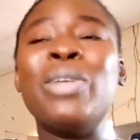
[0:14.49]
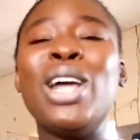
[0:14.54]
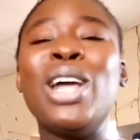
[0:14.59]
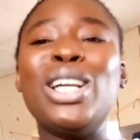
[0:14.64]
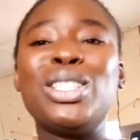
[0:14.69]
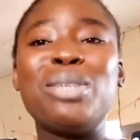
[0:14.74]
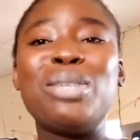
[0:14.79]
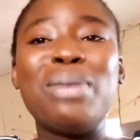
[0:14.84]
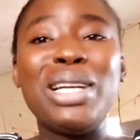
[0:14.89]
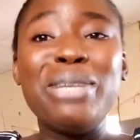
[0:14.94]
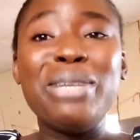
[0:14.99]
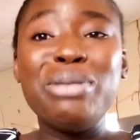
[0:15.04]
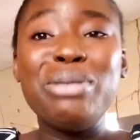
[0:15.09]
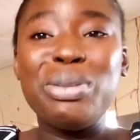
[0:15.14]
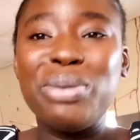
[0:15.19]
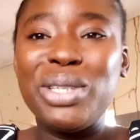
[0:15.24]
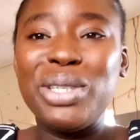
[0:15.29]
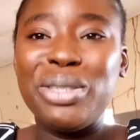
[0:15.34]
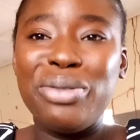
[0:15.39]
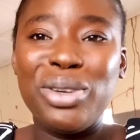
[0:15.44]
So my name is
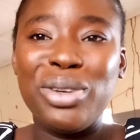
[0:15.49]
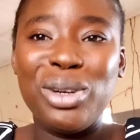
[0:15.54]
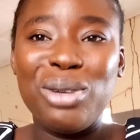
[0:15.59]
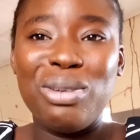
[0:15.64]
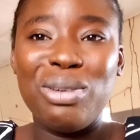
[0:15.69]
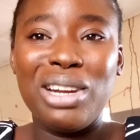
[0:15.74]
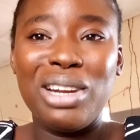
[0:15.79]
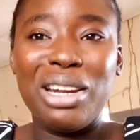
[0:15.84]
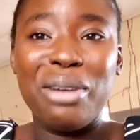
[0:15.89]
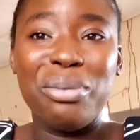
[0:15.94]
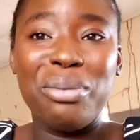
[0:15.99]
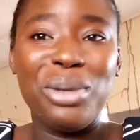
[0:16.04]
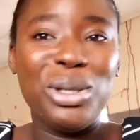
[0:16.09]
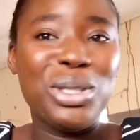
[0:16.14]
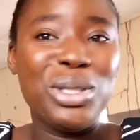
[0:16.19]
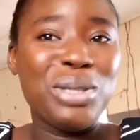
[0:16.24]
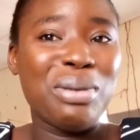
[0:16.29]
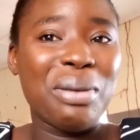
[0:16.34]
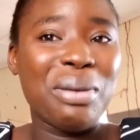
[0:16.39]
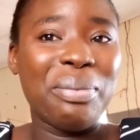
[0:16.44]
Praise Ifeolu and I'm a
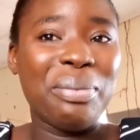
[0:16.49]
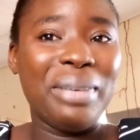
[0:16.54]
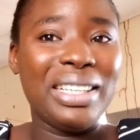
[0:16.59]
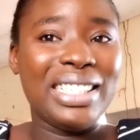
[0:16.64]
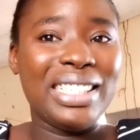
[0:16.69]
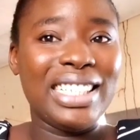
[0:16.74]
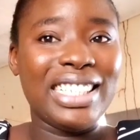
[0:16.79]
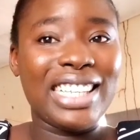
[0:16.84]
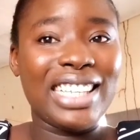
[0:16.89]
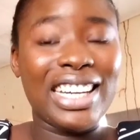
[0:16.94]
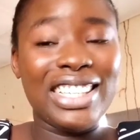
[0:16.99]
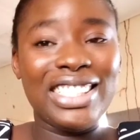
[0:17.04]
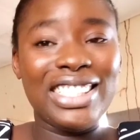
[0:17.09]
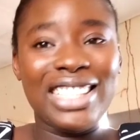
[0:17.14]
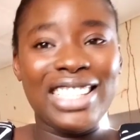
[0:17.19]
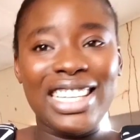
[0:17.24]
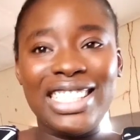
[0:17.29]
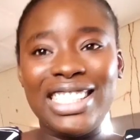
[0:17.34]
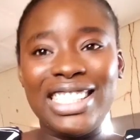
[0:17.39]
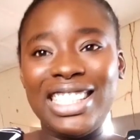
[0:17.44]
YouTuber based in
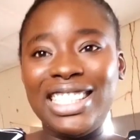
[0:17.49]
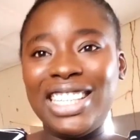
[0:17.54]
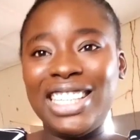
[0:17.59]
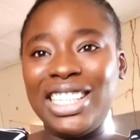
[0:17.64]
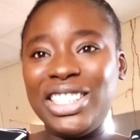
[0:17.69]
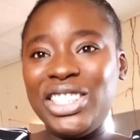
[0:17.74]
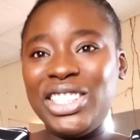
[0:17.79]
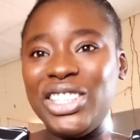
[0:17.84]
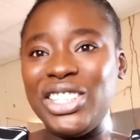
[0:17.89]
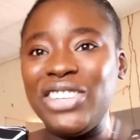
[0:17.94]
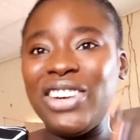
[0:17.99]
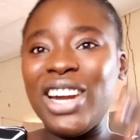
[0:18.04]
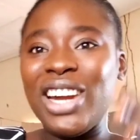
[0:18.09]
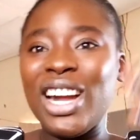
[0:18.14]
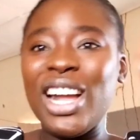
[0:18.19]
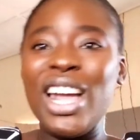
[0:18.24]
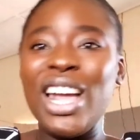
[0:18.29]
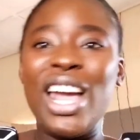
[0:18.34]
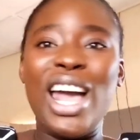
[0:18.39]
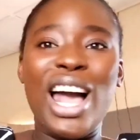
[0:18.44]
Kaduna State, Nigeria.
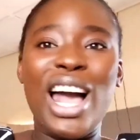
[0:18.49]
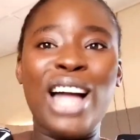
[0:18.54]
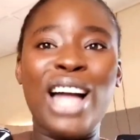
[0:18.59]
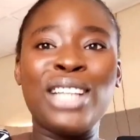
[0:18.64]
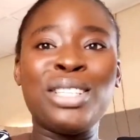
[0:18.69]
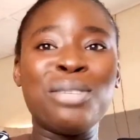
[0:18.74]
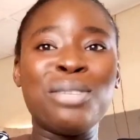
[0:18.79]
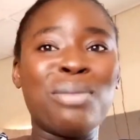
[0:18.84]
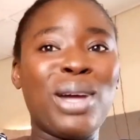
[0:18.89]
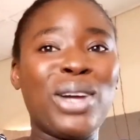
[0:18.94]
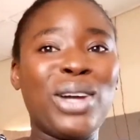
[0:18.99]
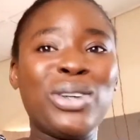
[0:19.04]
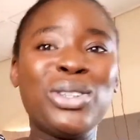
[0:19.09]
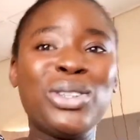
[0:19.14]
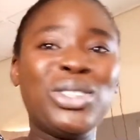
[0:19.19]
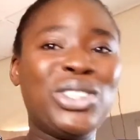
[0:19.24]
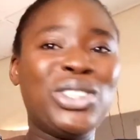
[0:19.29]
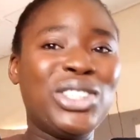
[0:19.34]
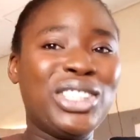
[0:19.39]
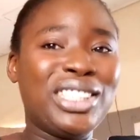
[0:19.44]
And to my
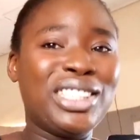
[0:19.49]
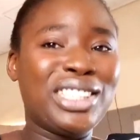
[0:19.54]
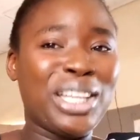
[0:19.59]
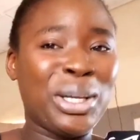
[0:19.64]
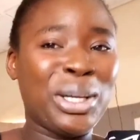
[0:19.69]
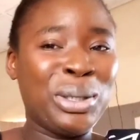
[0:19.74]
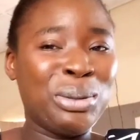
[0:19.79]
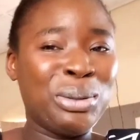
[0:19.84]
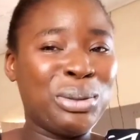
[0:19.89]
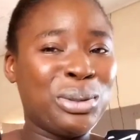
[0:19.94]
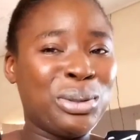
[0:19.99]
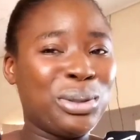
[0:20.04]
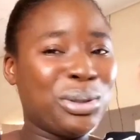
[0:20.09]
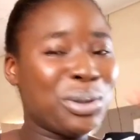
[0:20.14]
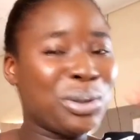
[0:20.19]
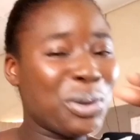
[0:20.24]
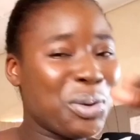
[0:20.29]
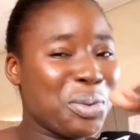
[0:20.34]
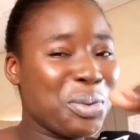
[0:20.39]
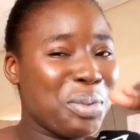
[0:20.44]
OGs, thank you
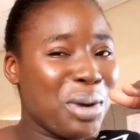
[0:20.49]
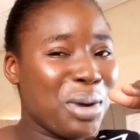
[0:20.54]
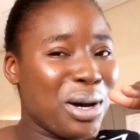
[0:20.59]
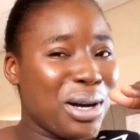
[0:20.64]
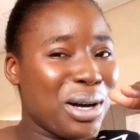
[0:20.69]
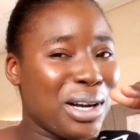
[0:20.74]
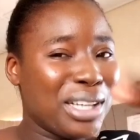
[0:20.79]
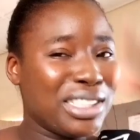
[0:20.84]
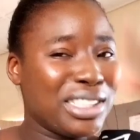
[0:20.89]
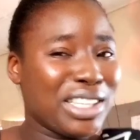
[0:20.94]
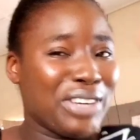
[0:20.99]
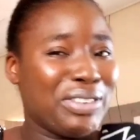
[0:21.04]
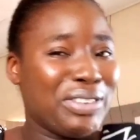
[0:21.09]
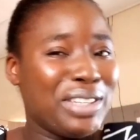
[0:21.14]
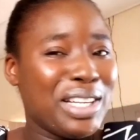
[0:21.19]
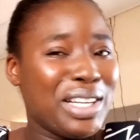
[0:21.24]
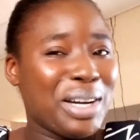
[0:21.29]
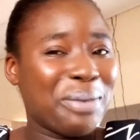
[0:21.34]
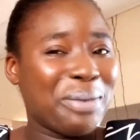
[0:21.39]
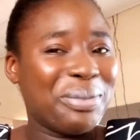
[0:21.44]
so much. I
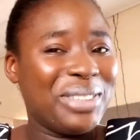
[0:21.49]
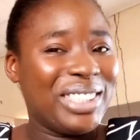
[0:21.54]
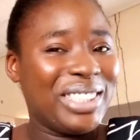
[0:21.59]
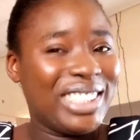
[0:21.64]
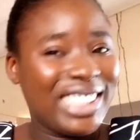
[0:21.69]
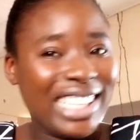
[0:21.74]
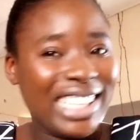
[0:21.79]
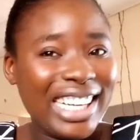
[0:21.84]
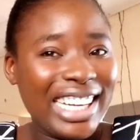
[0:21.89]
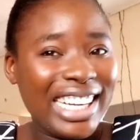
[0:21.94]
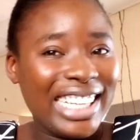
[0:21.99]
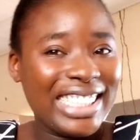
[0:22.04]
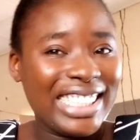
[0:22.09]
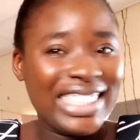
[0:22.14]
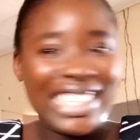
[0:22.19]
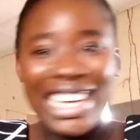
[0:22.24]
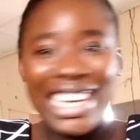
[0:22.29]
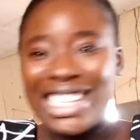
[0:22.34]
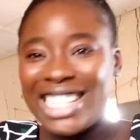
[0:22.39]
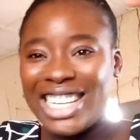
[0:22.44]
really appreciate you
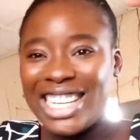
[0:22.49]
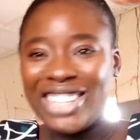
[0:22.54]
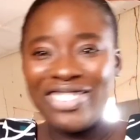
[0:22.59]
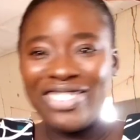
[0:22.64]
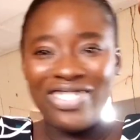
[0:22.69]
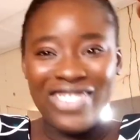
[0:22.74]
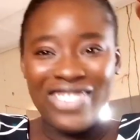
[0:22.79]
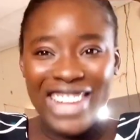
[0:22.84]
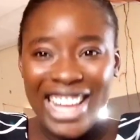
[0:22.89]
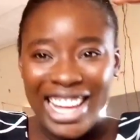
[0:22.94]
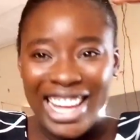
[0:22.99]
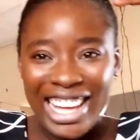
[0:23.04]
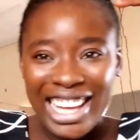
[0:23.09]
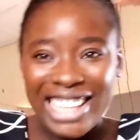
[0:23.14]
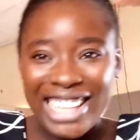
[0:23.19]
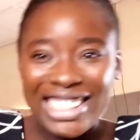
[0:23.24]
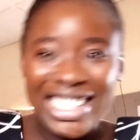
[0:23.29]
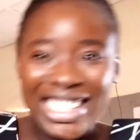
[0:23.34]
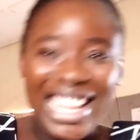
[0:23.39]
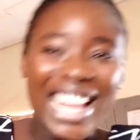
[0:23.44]
guys are the
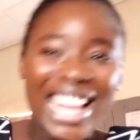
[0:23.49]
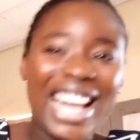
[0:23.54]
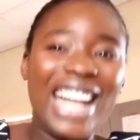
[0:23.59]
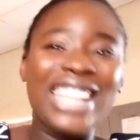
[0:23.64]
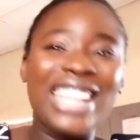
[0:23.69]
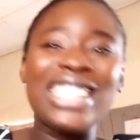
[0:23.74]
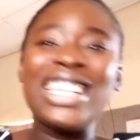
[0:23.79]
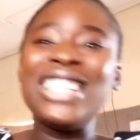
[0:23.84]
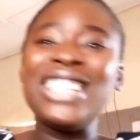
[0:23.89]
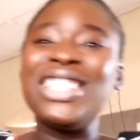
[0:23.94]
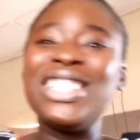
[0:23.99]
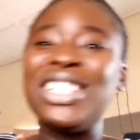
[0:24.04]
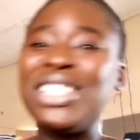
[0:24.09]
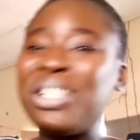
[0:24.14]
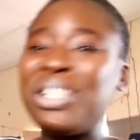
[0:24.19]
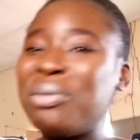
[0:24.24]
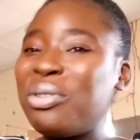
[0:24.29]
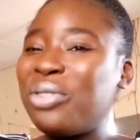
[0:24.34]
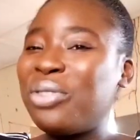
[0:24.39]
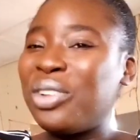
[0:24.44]
best. And in case you're
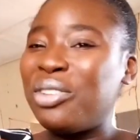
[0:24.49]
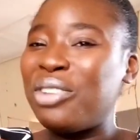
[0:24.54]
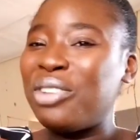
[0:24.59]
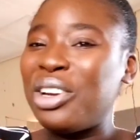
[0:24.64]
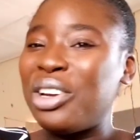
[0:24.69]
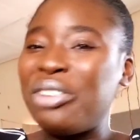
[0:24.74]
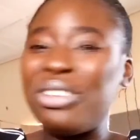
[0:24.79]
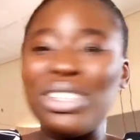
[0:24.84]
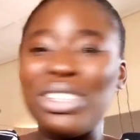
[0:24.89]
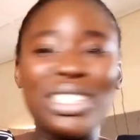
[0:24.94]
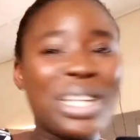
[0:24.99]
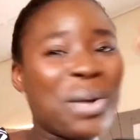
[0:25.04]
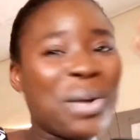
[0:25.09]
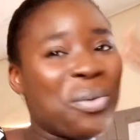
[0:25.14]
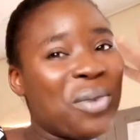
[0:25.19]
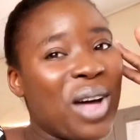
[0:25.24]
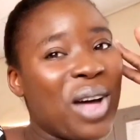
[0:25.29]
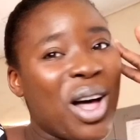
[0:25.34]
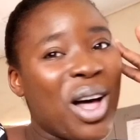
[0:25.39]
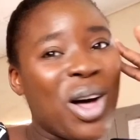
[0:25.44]
seeing me for the very first time,
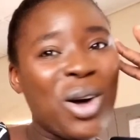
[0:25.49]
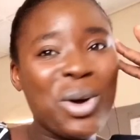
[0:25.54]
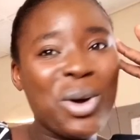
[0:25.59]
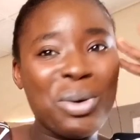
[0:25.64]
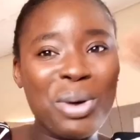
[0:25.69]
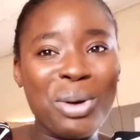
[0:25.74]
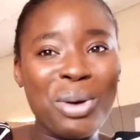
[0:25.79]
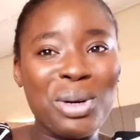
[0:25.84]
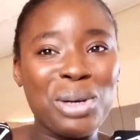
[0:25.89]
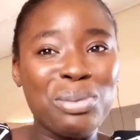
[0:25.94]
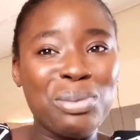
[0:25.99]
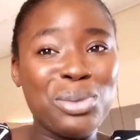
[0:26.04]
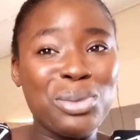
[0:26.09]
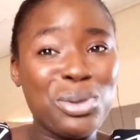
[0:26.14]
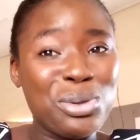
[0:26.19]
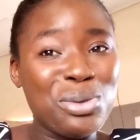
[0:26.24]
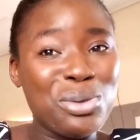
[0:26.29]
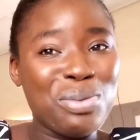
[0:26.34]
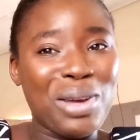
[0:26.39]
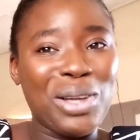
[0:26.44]
wow, welcome
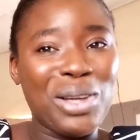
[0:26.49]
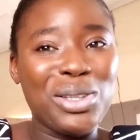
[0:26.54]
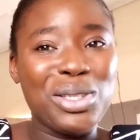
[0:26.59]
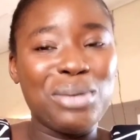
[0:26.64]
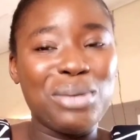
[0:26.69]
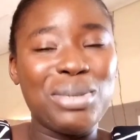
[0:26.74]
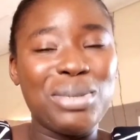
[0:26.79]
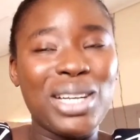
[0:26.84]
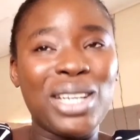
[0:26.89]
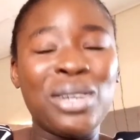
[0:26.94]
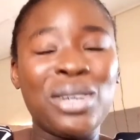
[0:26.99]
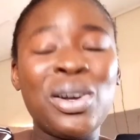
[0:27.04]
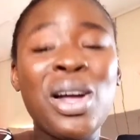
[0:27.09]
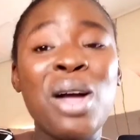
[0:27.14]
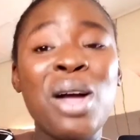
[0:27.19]
to my YouTube channel.